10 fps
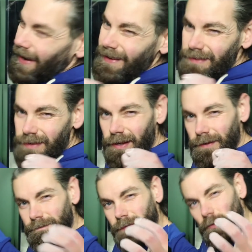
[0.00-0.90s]
And
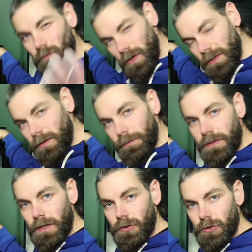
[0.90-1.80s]
there is the
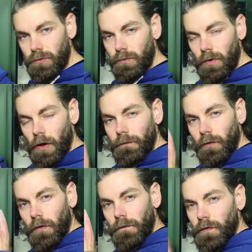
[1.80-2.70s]
potential,
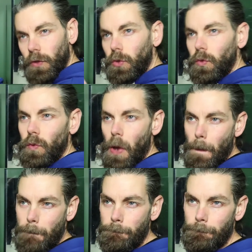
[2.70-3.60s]
I've got a few
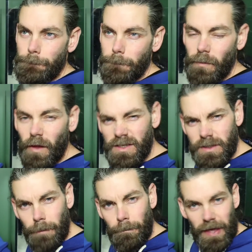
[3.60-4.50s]

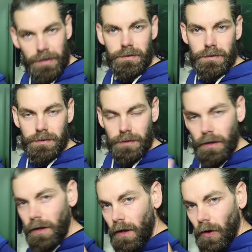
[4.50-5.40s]
say,
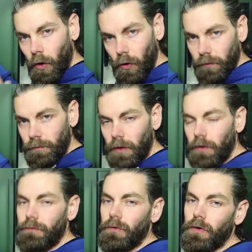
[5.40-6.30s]
pests on my
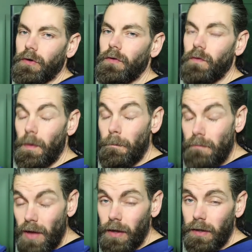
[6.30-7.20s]
live rock that
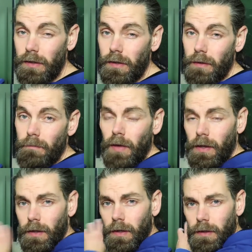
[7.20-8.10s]
may
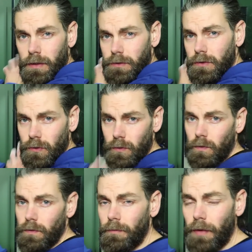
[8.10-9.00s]
make it
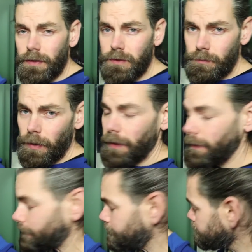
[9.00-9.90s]
into the main
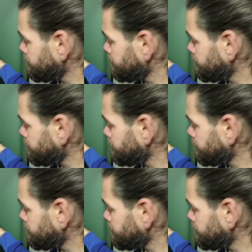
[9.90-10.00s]
display.